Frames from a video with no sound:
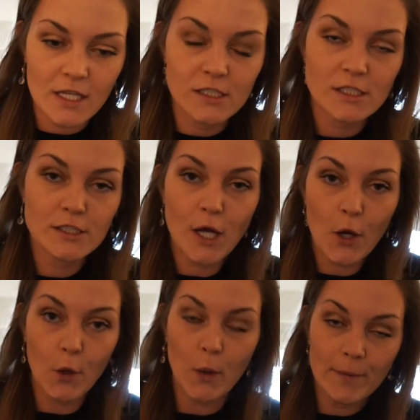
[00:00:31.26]

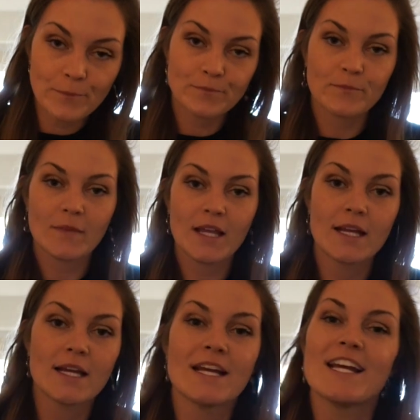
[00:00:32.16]
So,
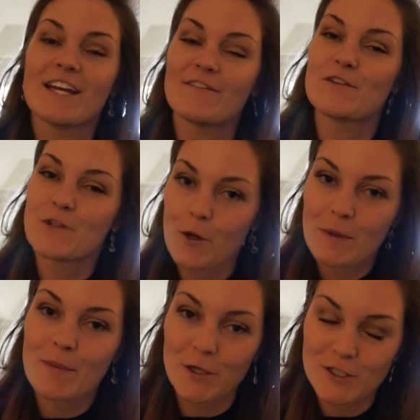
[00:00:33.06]
if you know
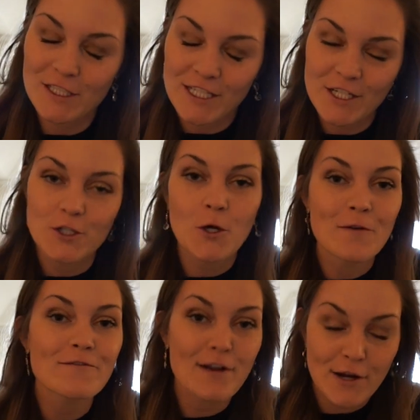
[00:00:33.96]
me personally, you know
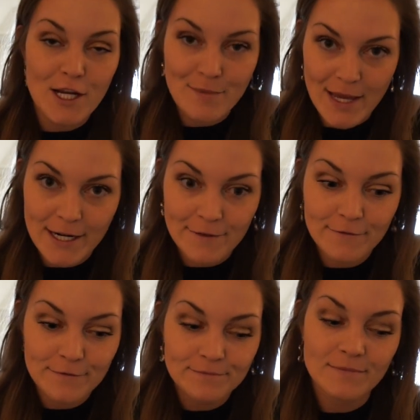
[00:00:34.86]
I'm very competitive.
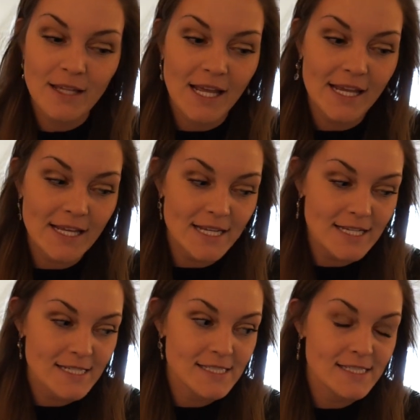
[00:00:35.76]

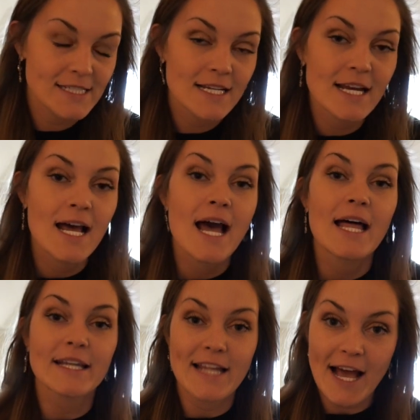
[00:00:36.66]
And
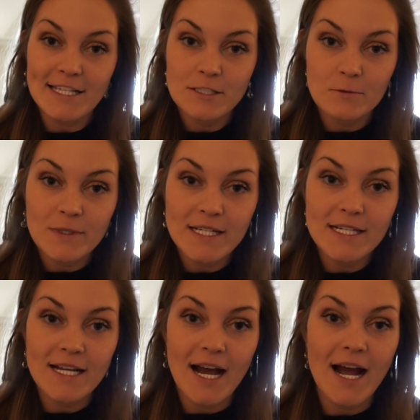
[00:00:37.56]
last
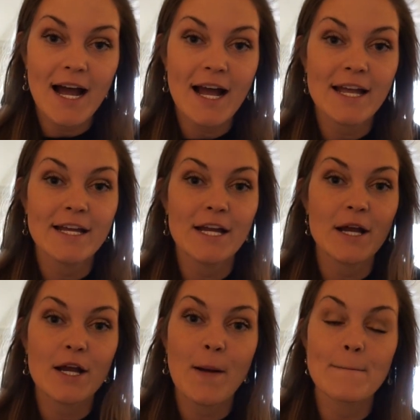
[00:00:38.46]
week, I
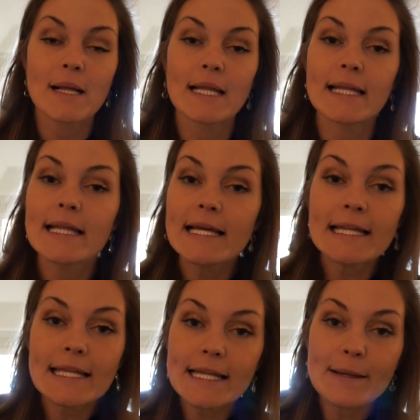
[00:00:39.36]

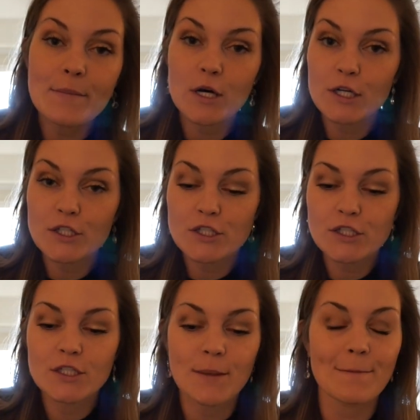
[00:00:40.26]
completely
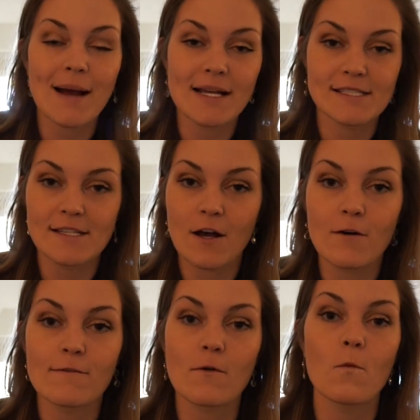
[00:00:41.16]
pushed
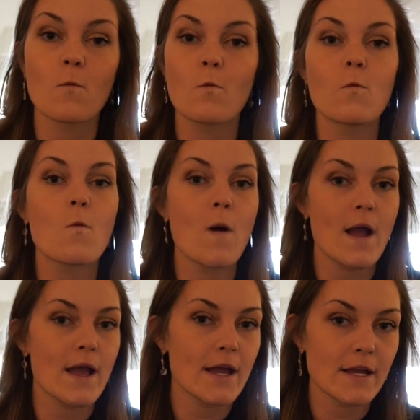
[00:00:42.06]
myself
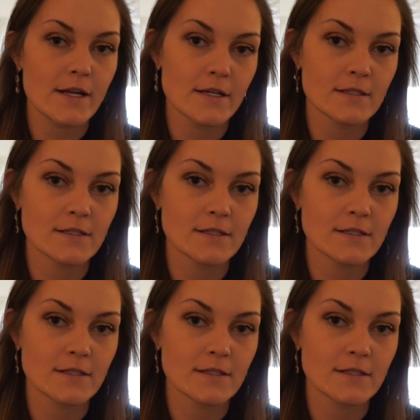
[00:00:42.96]
way